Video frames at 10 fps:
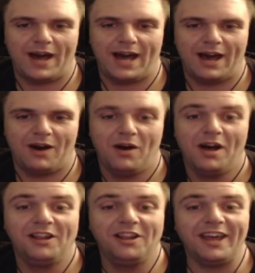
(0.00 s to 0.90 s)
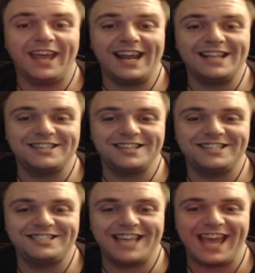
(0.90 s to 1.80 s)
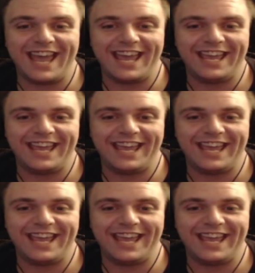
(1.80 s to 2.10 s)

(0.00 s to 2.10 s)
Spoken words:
Wow. Look at it just shake!